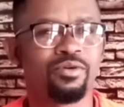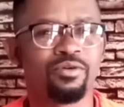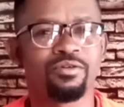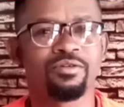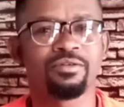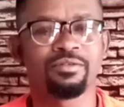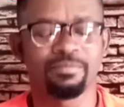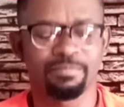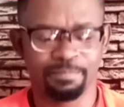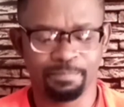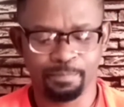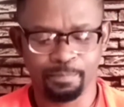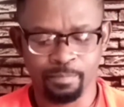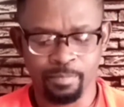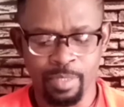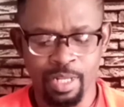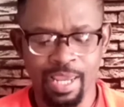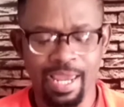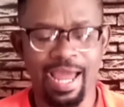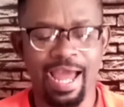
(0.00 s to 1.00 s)
pool,
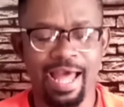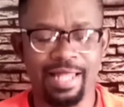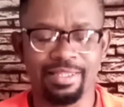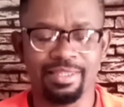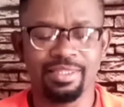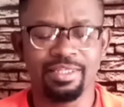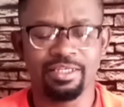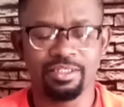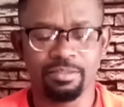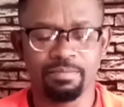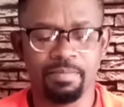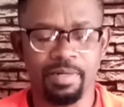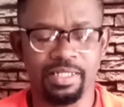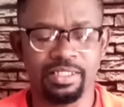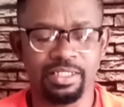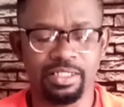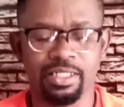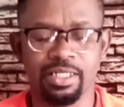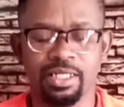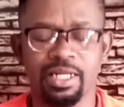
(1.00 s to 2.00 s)
and this
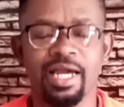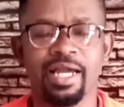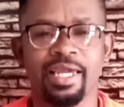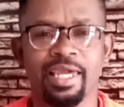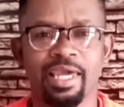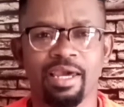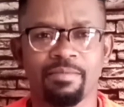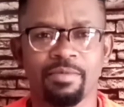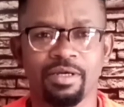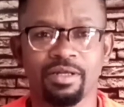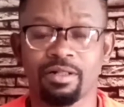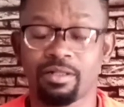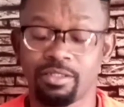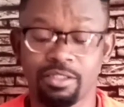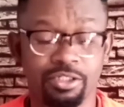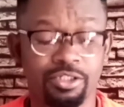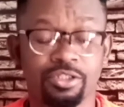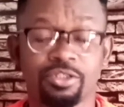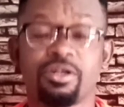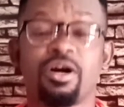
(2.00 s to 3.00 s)
particular chemical,
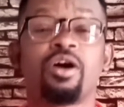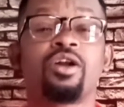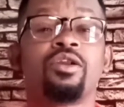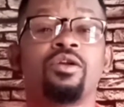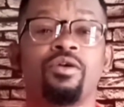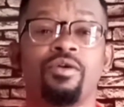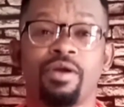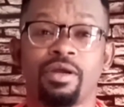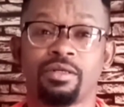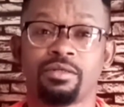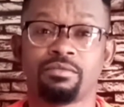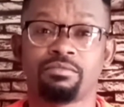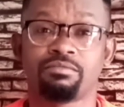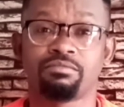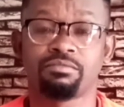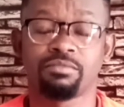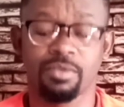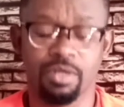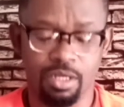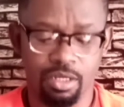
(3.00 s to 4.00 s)
this is not chlorine.
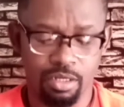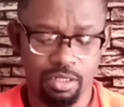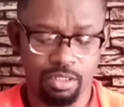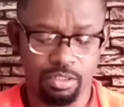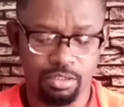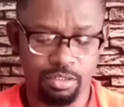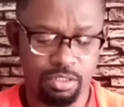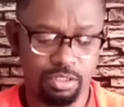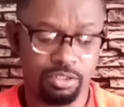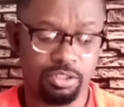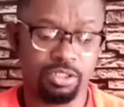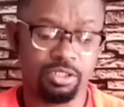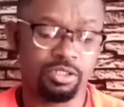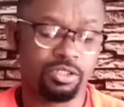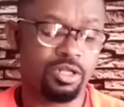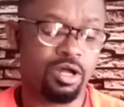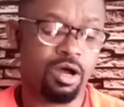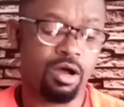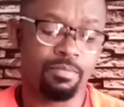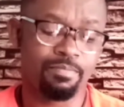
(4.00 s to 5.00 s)
This
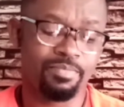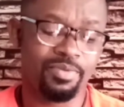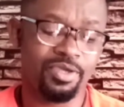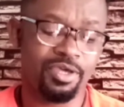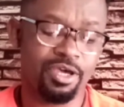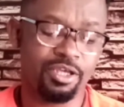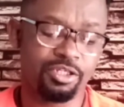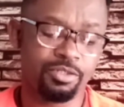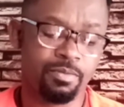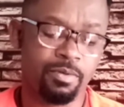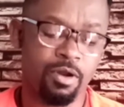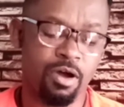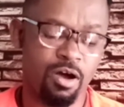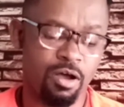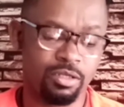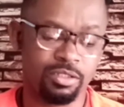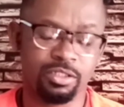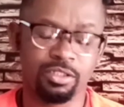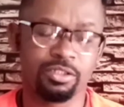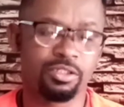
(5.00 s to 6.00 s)
is not pH
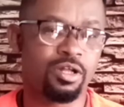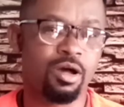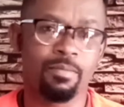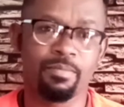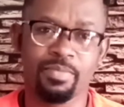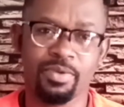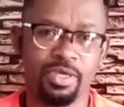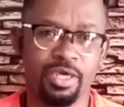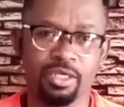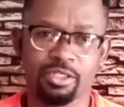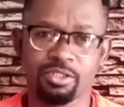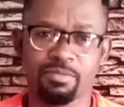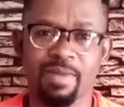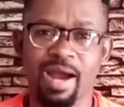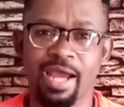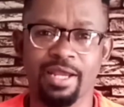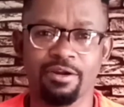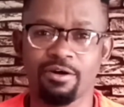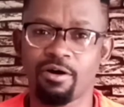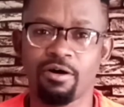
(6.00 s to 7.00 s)
plus. It's not pH
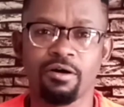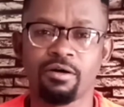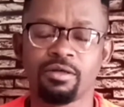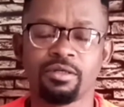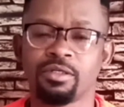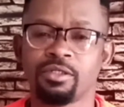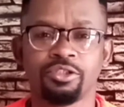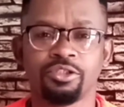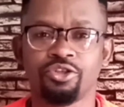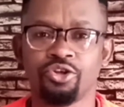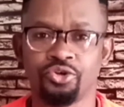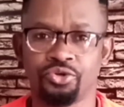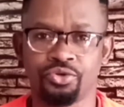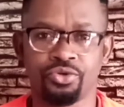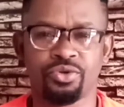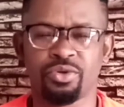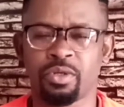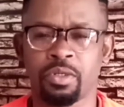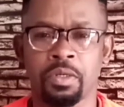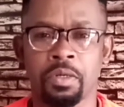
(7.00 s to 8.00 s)
minor. No, no,
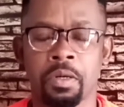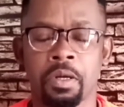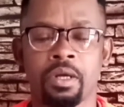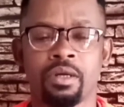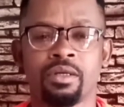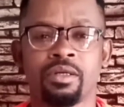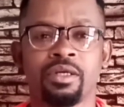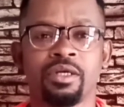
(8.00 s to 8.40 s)
no, no.